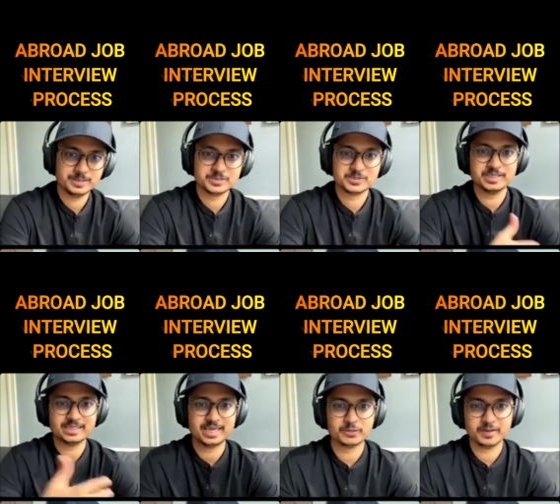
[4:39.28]
So
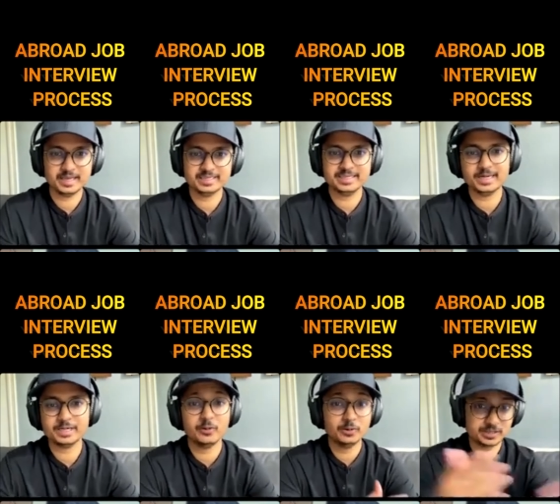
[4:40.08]
in that way, they
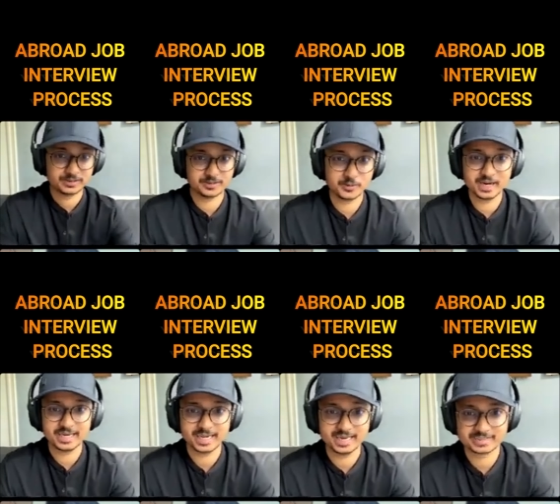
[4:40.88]
don't go
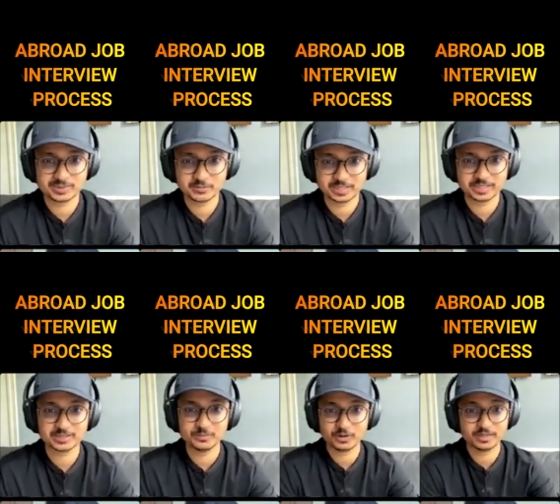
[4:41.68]
ahead and ask
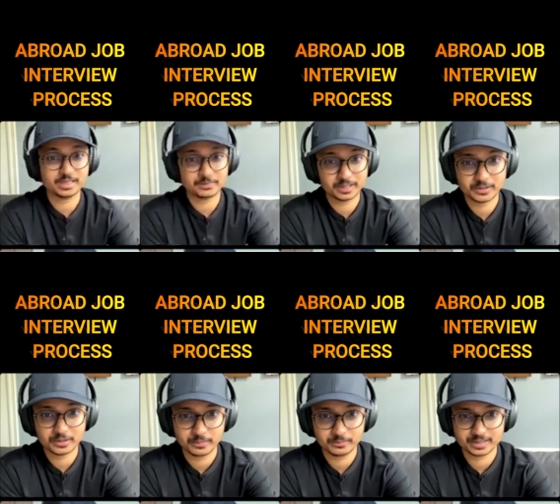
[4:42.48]
questions more on that particular
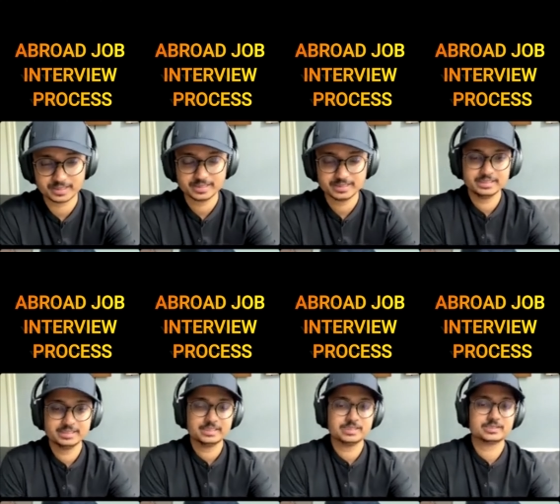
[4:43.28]
topic.
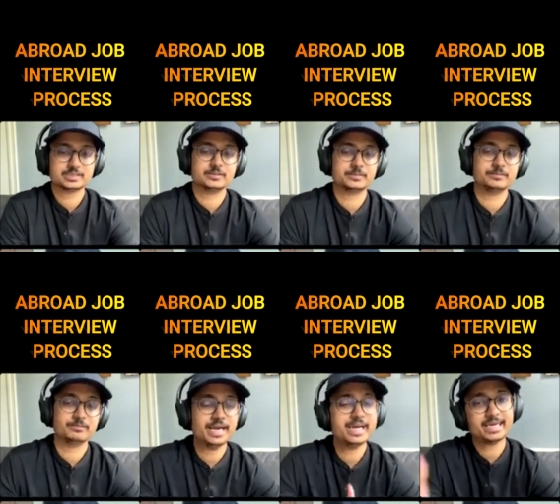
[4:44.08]
So
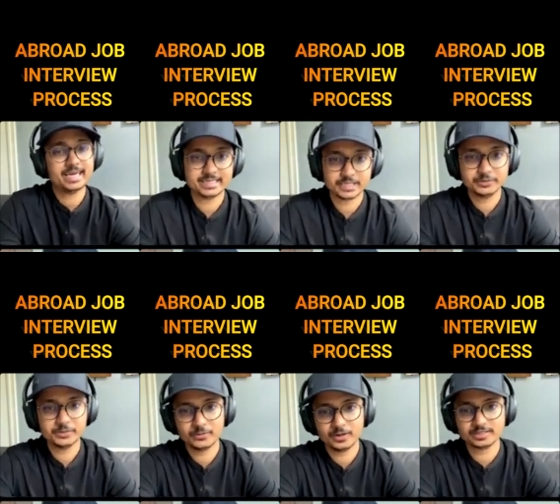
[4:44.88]
my entire
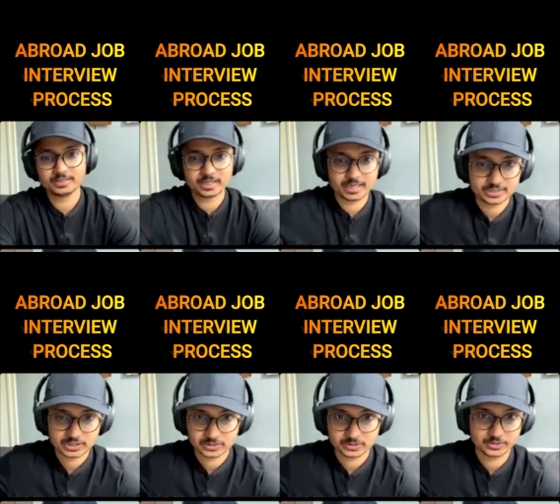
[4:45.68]
interview was in
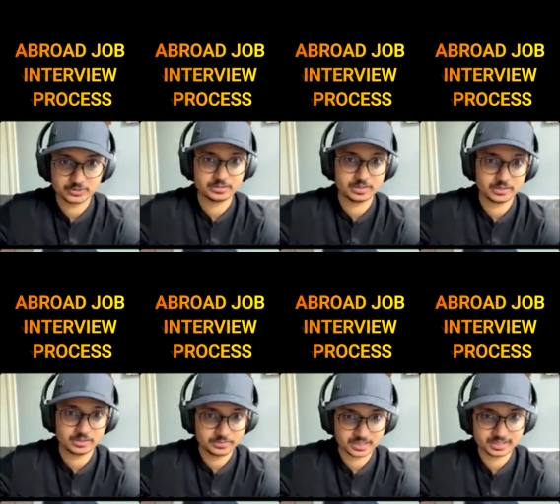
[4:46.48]
regards to,
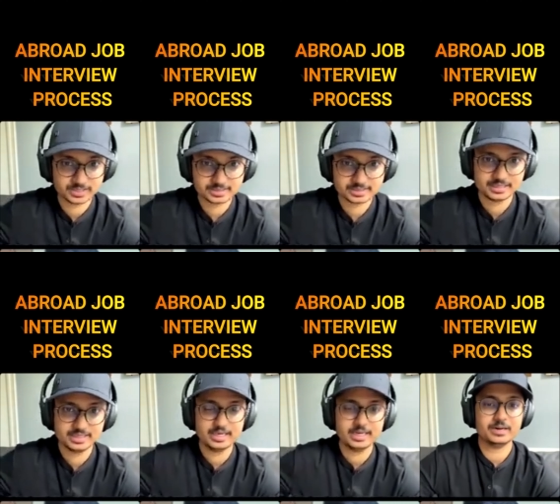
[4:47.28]
Kubernetes.
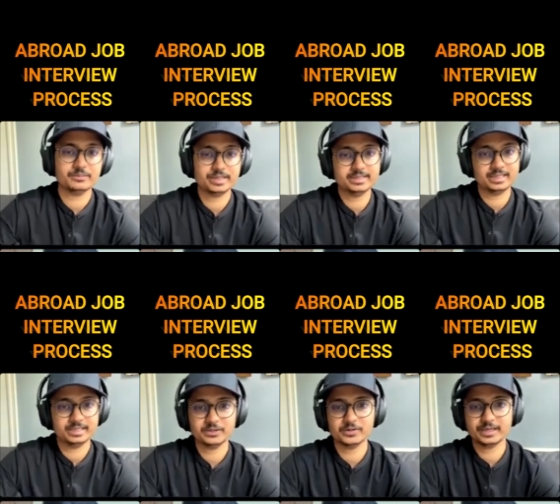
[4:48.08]
But then
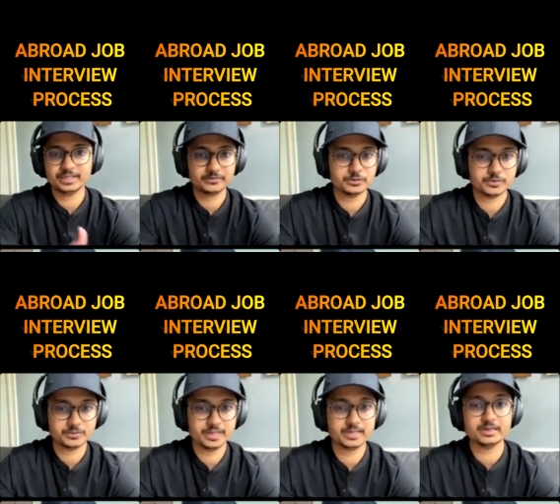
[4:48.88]
your interview
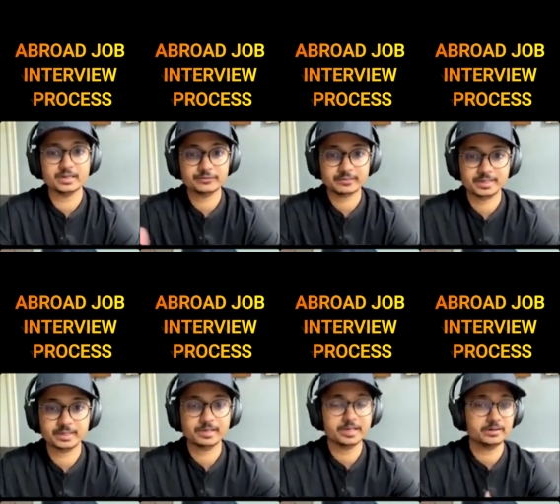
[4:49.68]
could be a little different
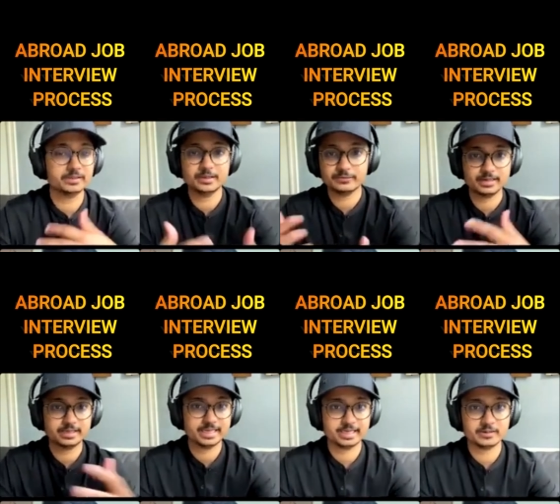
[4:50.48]
depending on the
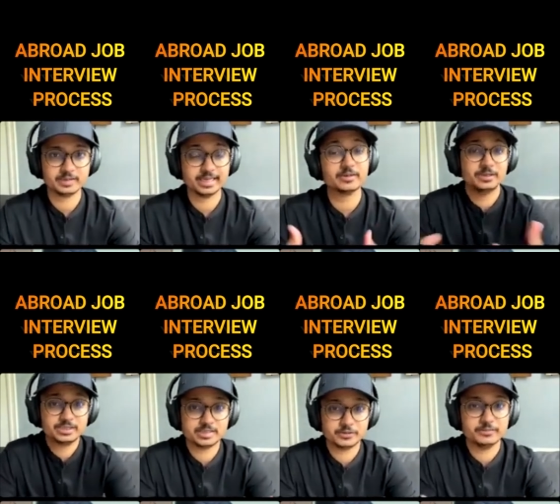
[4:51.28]
different
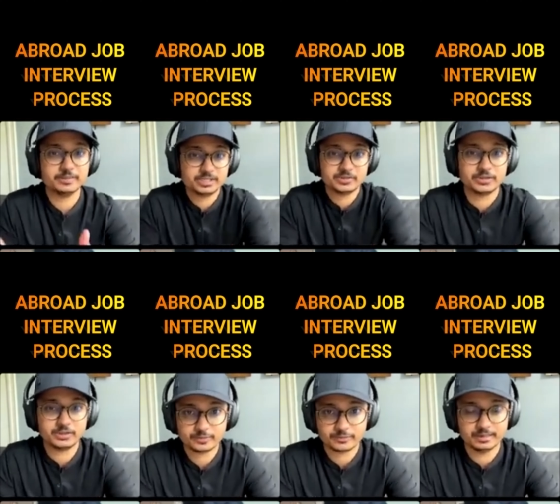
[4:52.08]
technologies that you have mentioned on
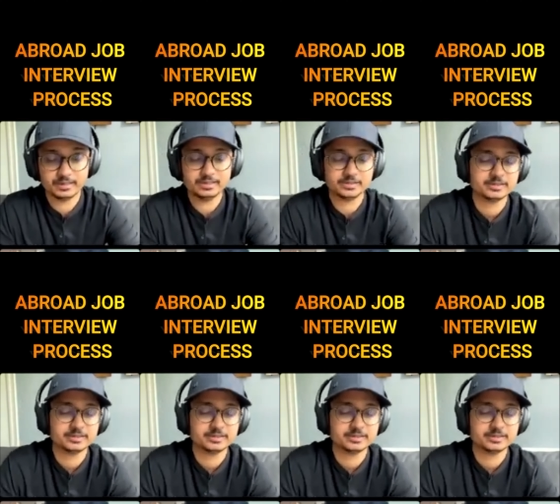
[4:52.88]
your profile,